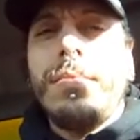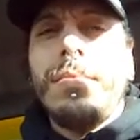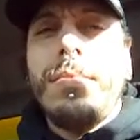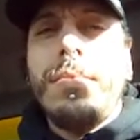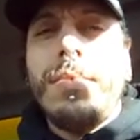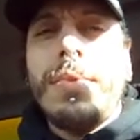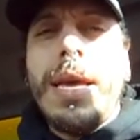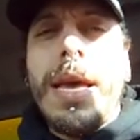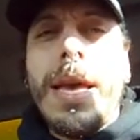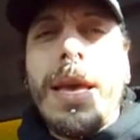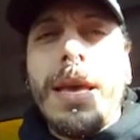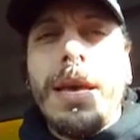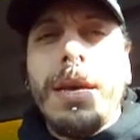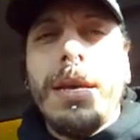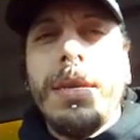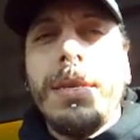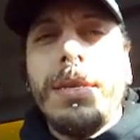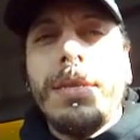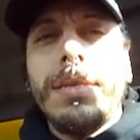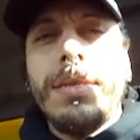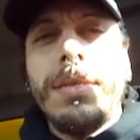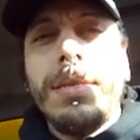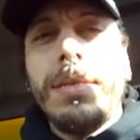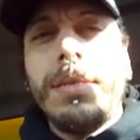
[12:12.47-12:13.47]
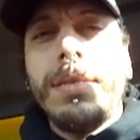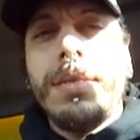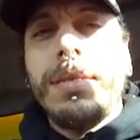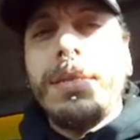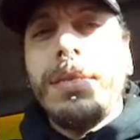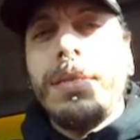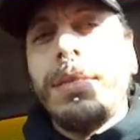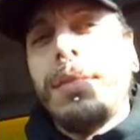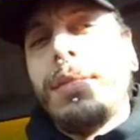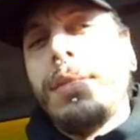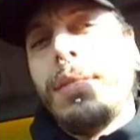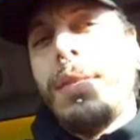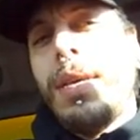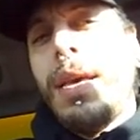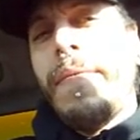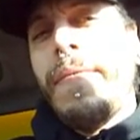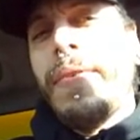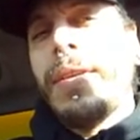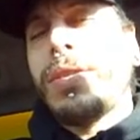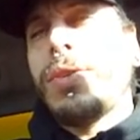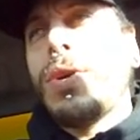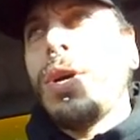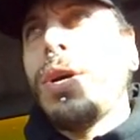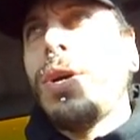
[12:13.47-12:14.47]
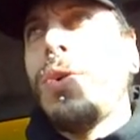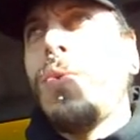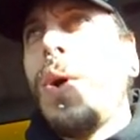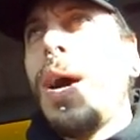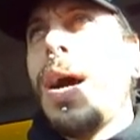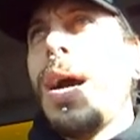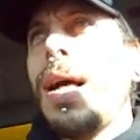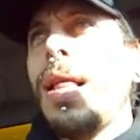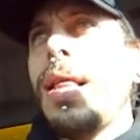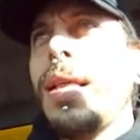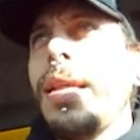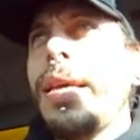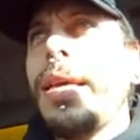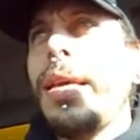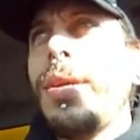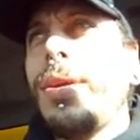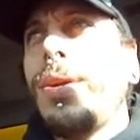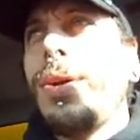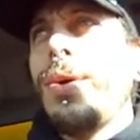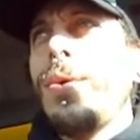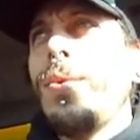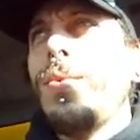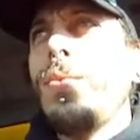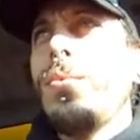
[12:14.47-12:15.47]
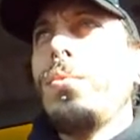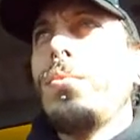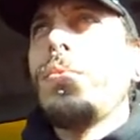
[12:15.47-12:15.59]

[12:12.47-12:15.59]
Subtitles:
yeah, if it's good quality, you know,